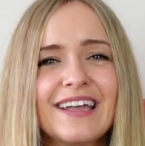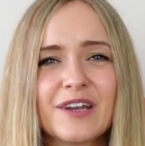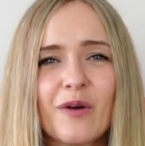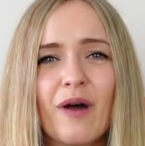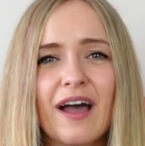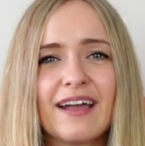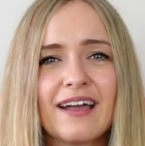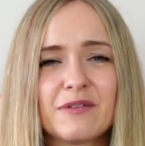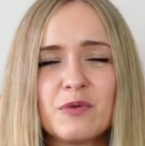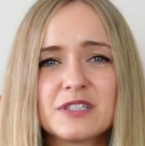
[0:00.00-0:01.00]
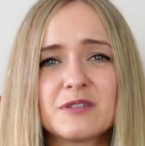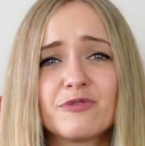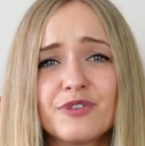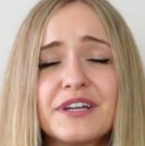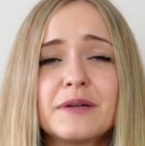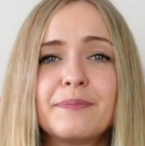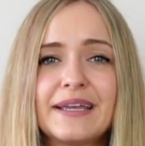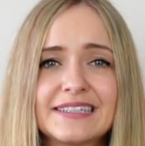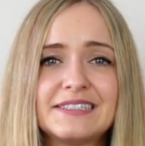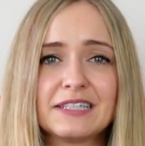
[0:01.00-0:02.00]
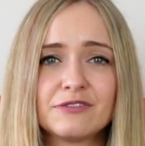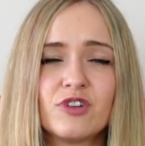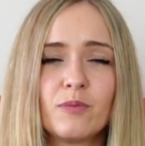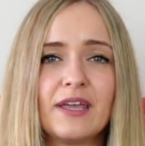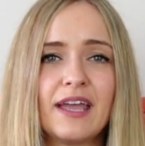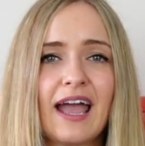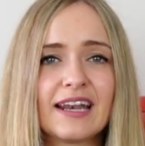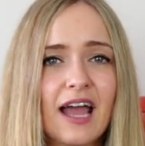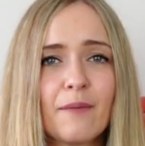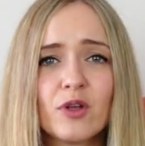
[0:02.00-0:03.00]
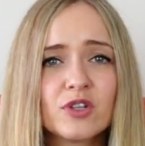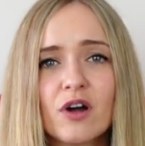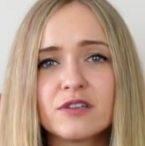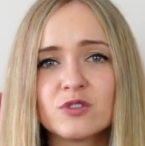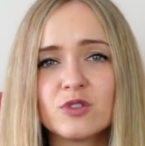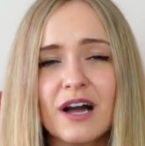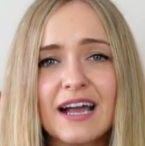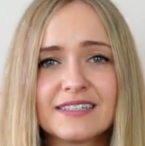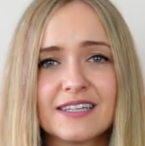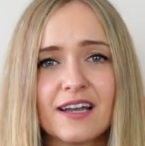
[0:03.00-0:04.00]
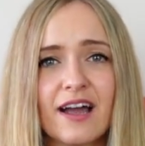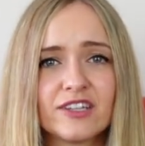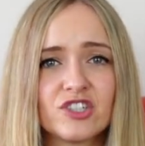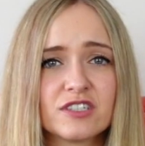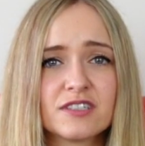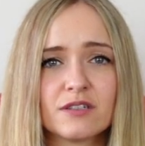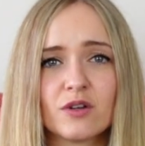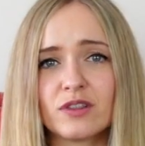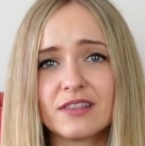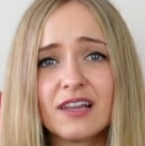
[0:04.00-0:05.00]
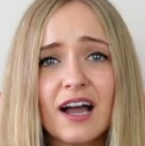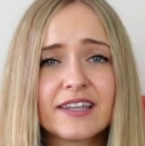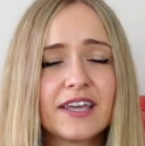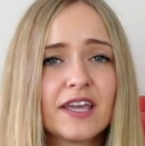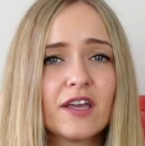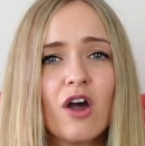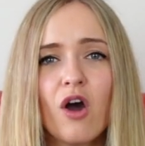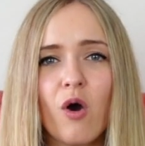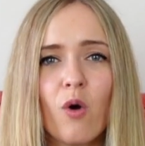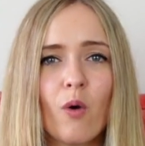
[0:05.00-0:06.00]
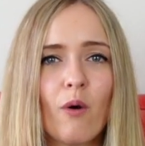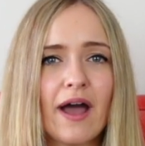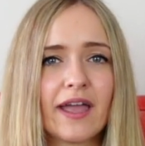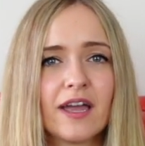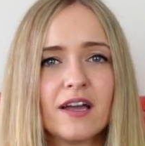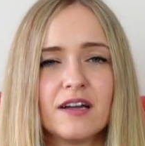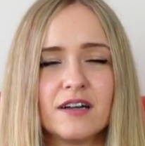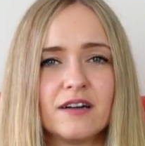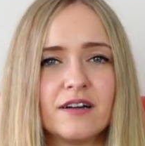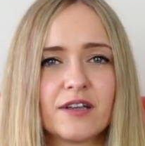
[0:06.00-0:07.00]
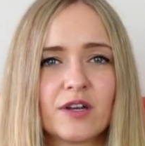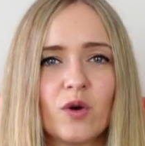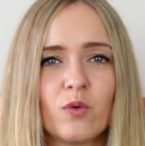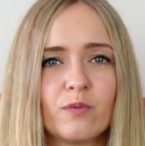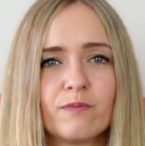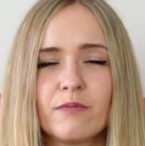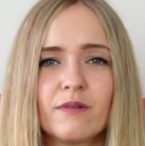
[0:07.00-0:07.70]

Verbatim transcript: You know, I, it was a really big deal for me, and I'm not going to lie that I just got lucky or I, uh, you know,